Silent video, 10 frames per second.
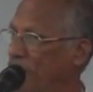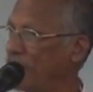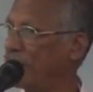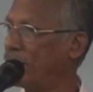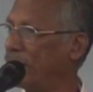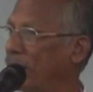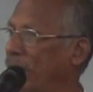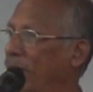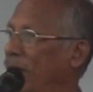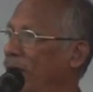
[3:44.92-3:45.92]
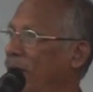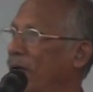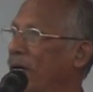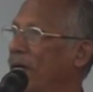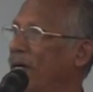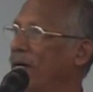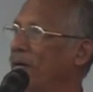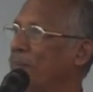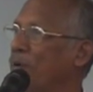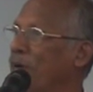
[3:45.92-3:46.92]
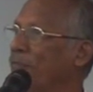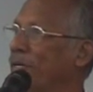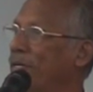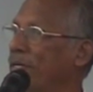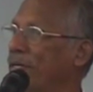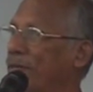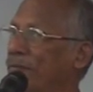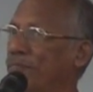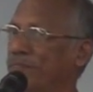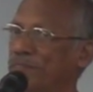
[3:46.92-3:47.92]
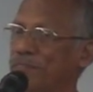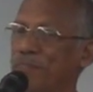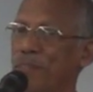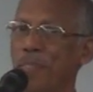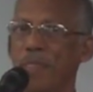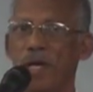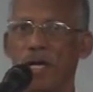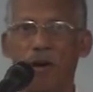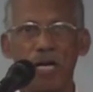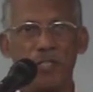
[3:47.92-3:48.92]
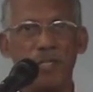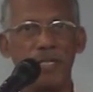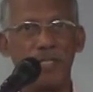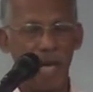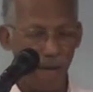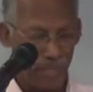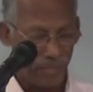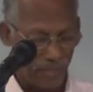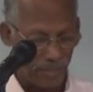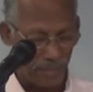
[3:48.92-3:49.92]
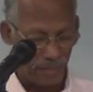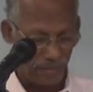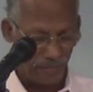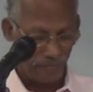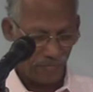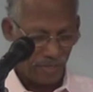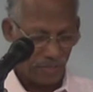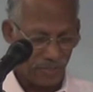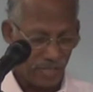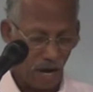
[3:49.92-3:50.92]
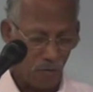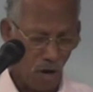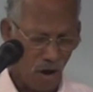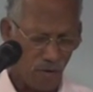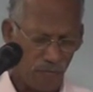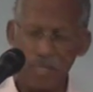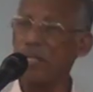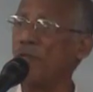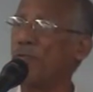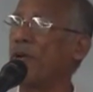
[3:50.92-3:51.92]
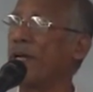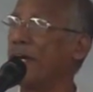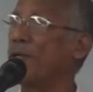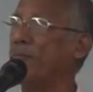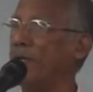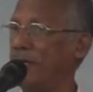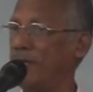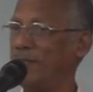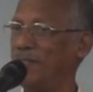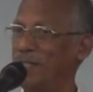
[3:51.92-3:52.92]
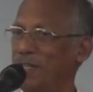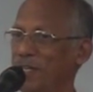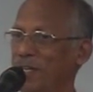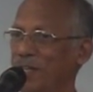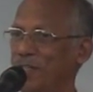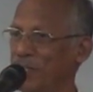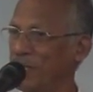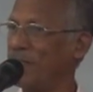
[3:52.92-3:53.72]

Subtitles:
what the prophet did. And also the psalmist did. He said, how long wilt thou forget me? This